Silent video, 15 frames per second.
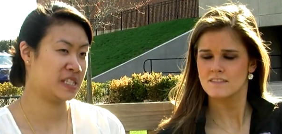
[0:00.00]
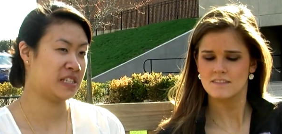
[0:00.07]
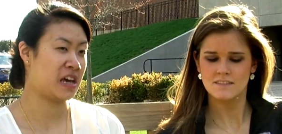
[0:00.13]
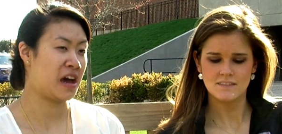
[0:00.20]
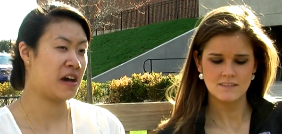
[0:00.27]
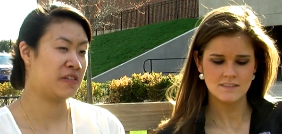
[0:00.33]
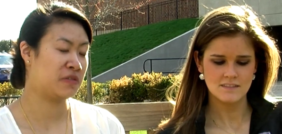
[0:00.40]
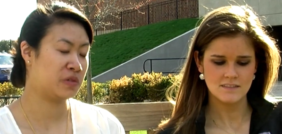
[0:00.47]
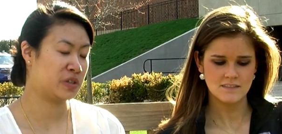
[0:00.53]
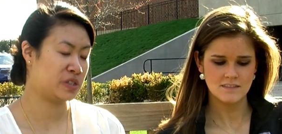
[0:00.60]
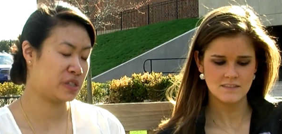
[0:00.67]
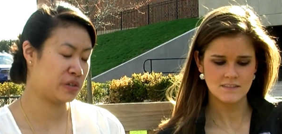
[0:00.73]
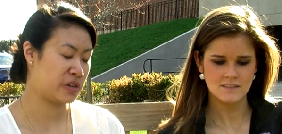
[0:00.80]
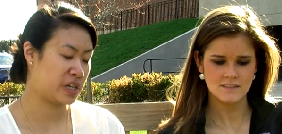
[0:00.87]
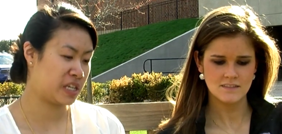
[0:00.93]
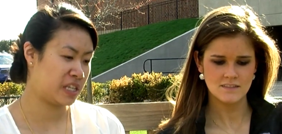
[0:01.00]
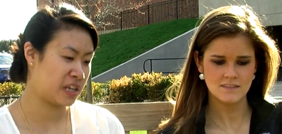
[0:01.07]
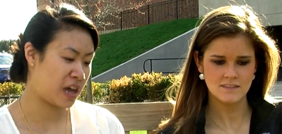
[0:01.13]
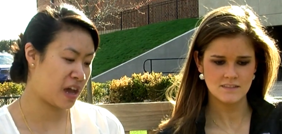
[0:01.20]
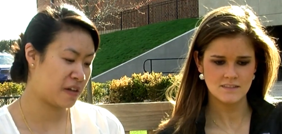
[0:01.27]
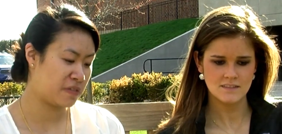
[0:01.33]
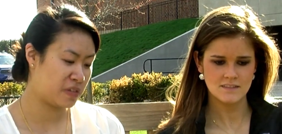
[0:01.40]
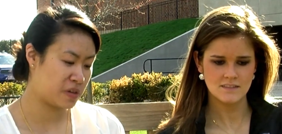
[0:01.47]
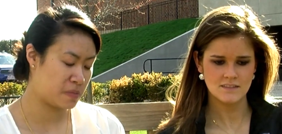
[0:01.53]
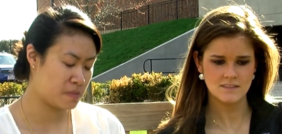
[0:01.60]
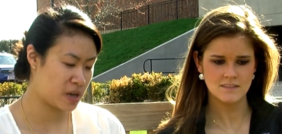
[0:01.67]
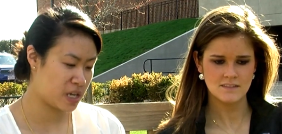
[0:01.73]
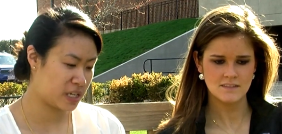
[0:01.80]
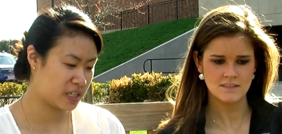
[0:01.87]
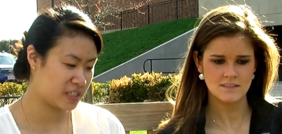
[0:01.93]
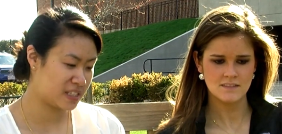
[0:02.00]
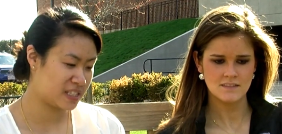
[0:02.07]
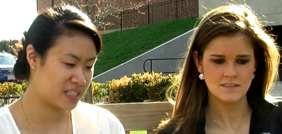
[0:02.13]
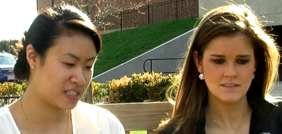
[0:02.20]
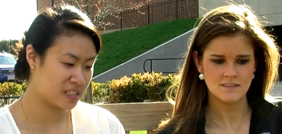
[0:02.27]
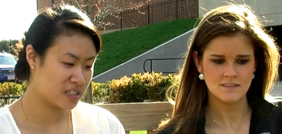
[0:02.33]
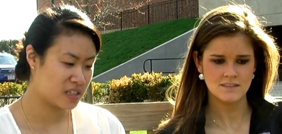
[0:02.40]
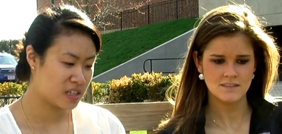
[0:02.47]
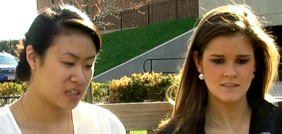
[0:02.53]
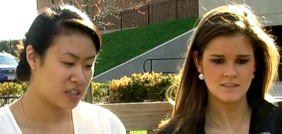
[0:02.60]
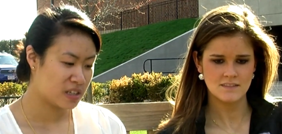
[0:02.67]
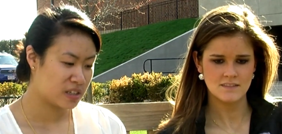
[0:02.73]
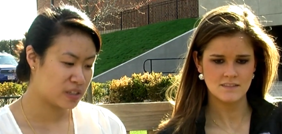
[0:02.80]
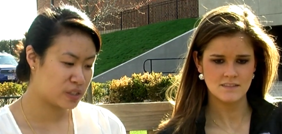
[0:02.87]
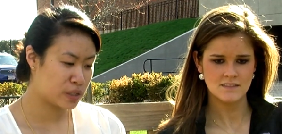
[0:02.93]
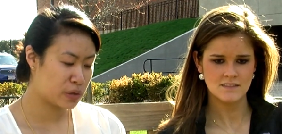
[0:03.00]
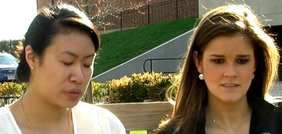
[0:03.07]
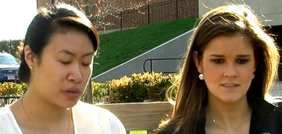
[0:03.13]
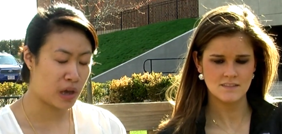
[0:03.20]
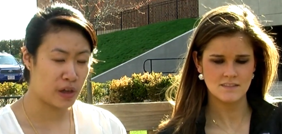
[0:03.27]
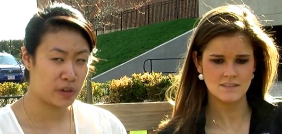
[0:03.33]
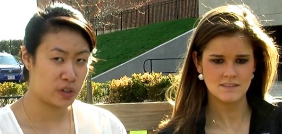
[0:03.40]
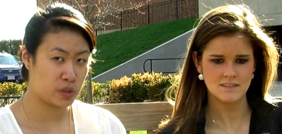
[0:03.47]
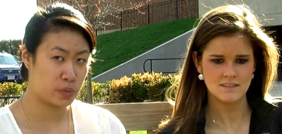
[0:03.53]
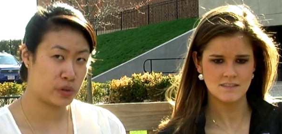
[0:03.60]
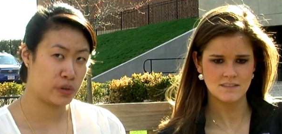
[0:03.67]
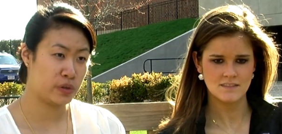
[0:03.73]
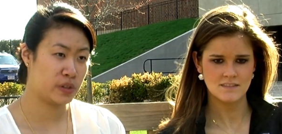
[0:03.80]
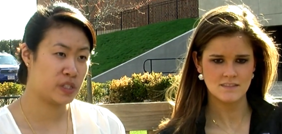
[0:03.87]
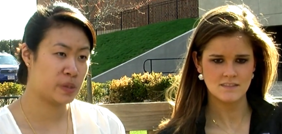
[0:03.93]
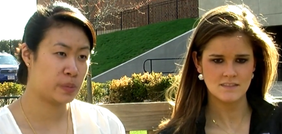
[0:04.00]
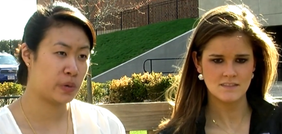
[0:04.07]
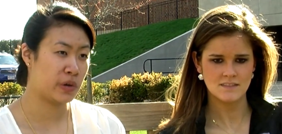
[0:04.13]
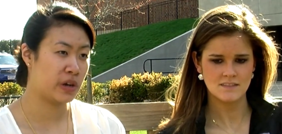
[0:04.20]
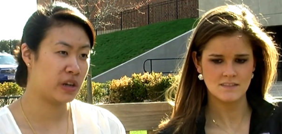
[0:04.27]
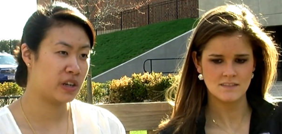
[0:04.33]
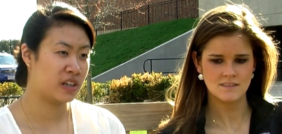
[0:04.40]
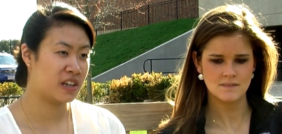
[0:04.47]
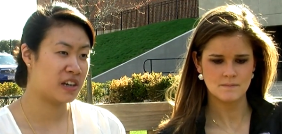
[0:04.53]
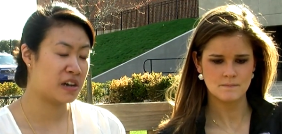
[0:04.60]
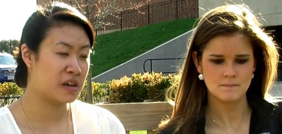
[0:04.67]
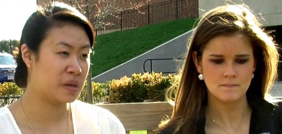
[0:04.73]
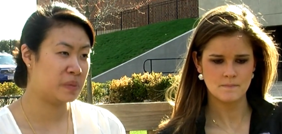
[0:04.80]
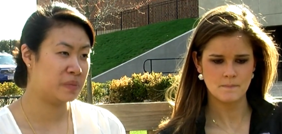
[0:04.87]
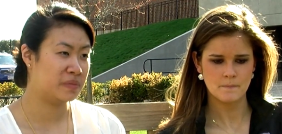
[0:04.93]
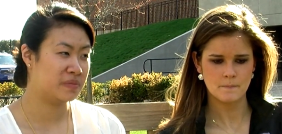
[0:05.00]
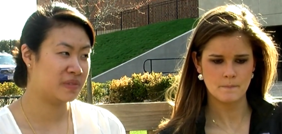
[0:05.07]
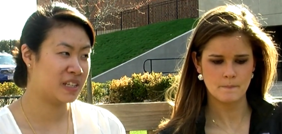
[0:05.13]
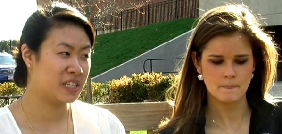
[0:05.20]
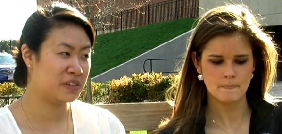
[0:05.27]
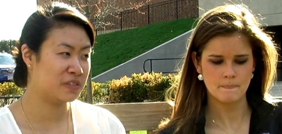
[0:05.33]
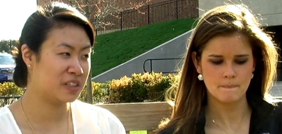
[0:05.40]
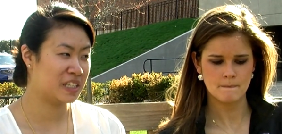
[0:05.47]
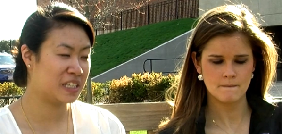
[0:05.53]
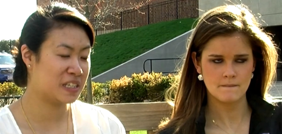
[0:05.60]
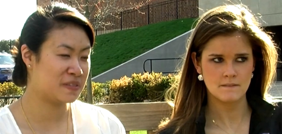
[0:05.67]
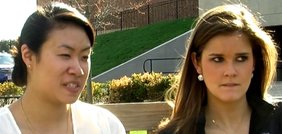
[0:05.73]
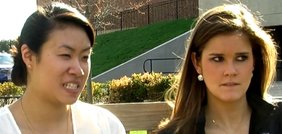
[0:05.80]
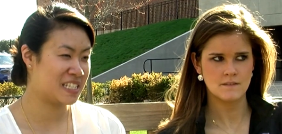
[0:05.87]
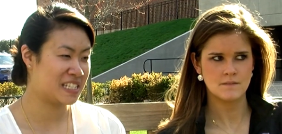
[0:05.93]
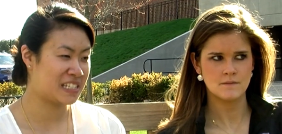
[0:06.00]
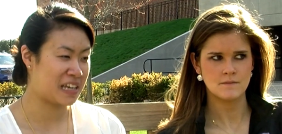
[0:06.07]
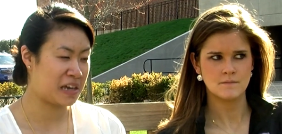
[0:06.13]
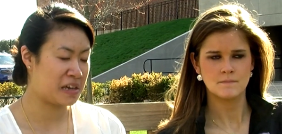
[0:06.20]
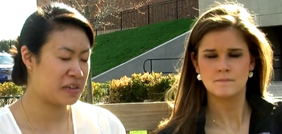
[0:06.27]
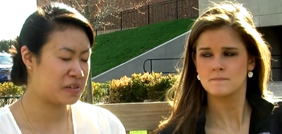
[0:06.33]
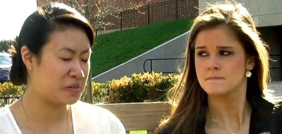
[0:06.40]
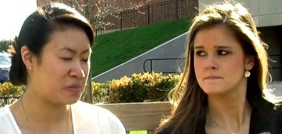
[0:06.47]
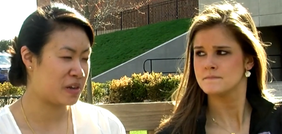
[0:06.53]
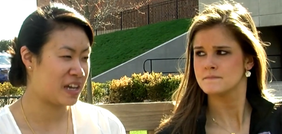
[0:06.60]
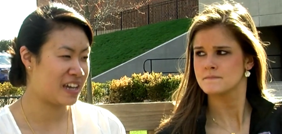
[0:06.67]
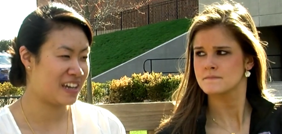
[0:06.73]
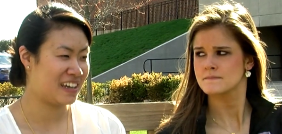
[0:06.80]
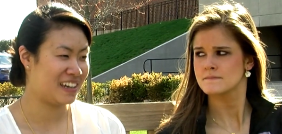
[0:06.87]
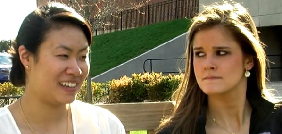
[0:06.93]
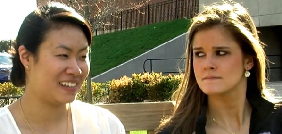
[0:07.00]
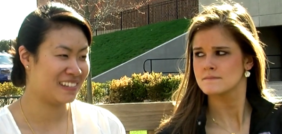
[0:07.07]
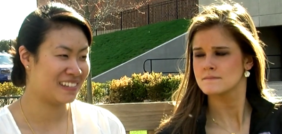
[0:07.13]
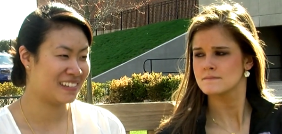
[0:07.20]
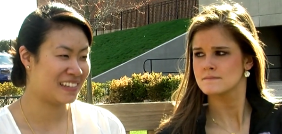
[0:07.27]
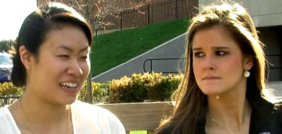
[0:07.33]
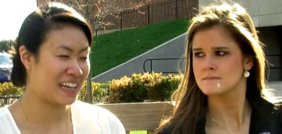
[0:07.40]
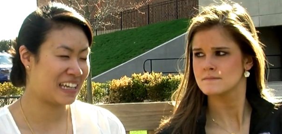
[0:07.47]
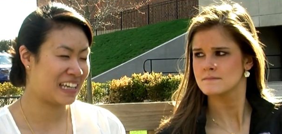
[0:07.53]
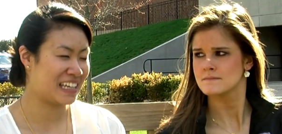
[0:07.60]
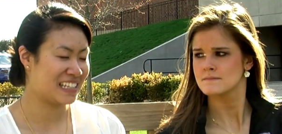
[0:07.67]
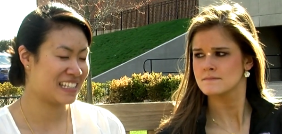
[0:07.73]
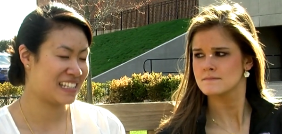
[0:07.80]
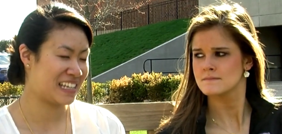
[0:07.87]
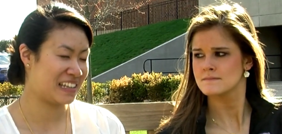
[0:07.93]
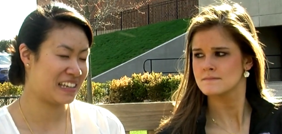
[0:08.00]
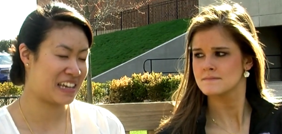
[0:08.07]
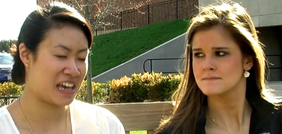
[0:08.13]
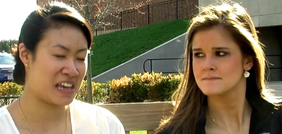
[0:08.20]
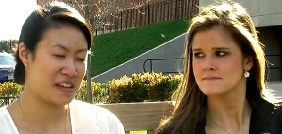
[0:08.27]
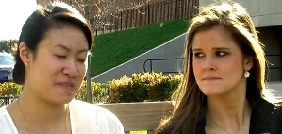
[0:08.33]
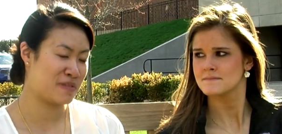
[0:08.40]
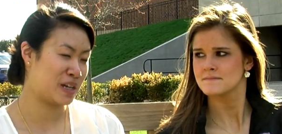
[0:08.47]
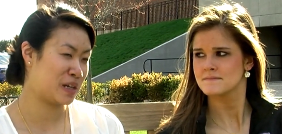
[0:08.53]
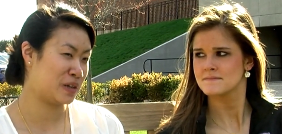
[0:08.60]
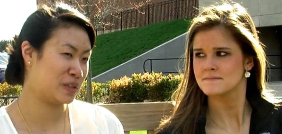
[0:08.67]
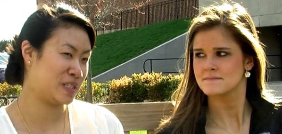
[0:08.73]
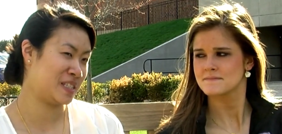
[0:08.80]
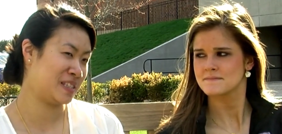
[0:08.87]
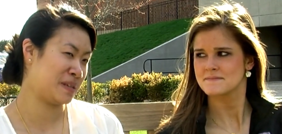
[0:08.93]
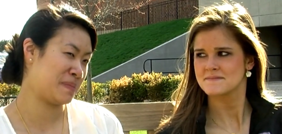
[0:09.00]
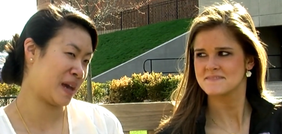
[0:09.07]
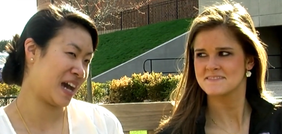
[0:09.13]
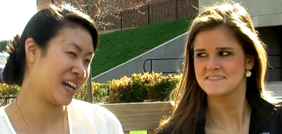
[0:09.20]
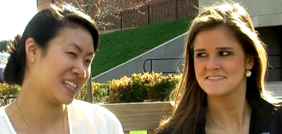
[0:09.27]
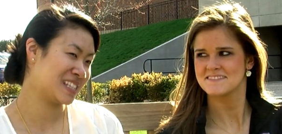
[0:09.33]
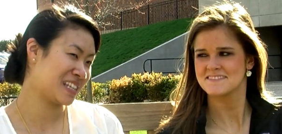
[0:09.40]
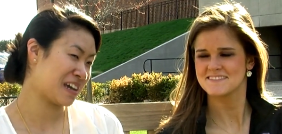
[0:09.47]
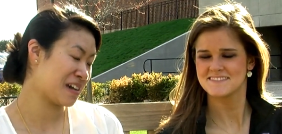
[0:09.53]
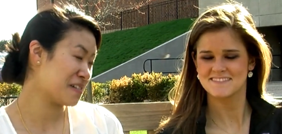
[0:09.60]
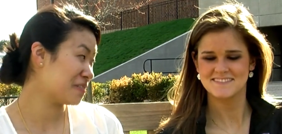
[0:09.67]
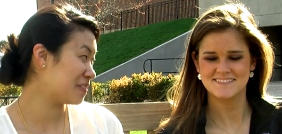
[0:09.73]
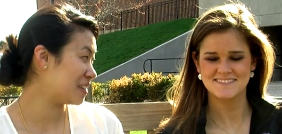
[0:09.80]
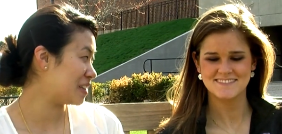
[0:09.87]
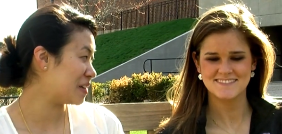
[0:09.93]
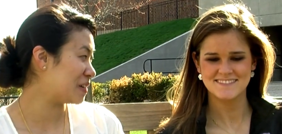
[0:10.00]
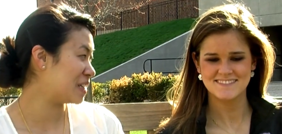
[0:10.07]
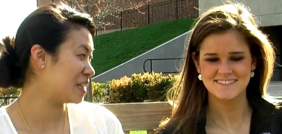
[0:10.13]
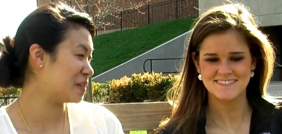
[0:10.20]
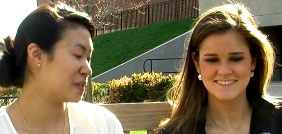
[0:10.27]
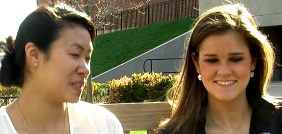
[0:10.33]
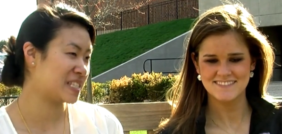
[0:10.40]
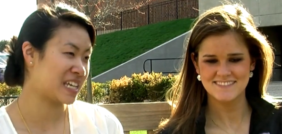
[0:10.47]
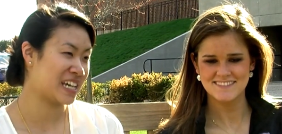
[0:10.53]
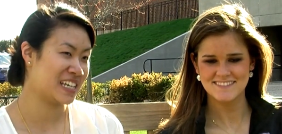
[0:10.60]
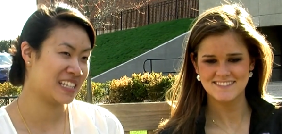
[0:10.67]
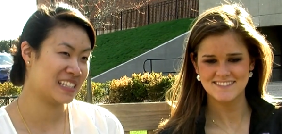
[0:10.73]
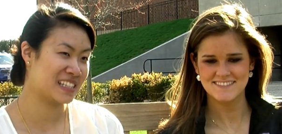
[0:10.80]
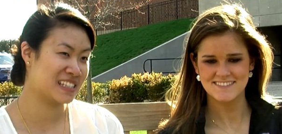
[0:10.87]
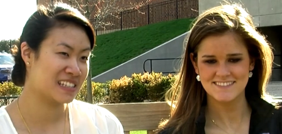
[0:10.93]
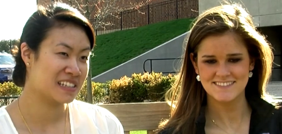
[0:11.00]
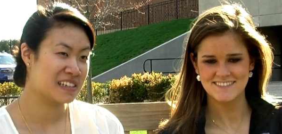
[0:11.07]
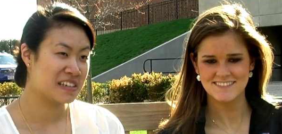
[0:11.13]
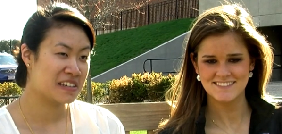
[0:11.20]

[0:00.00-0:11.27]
Speaker 1: staff. We're so lucky to have them. Mike is so knowledgeable in the sport um, and he really gives insight in a way I can't say like any of my coaches in the past have. You know, he always has